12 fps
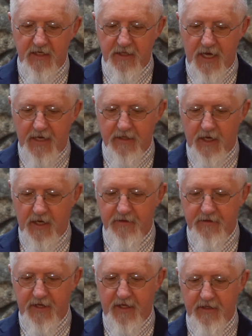not
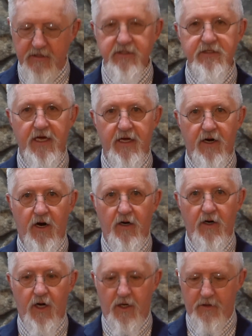on things that
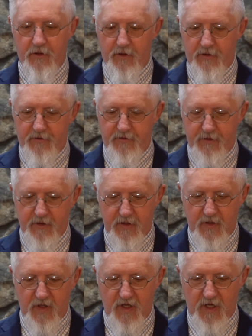are on earth.
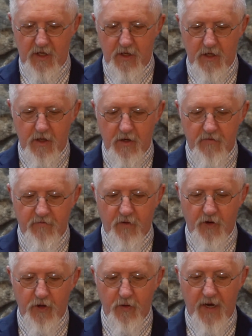
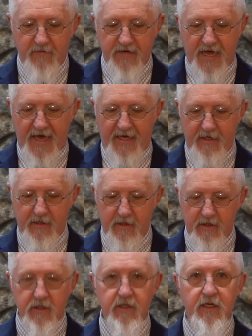For you have died,
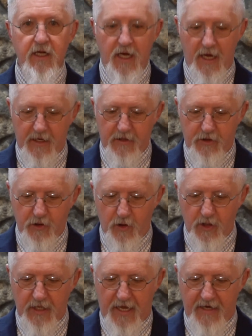and
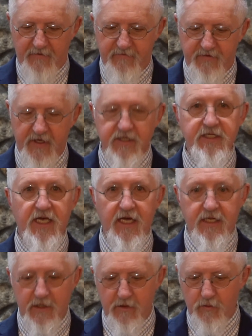your life is
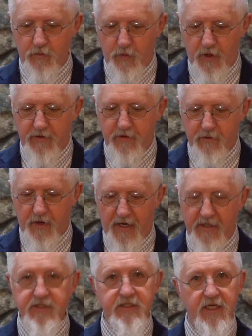hidden with
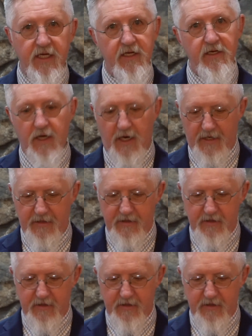Christ in God.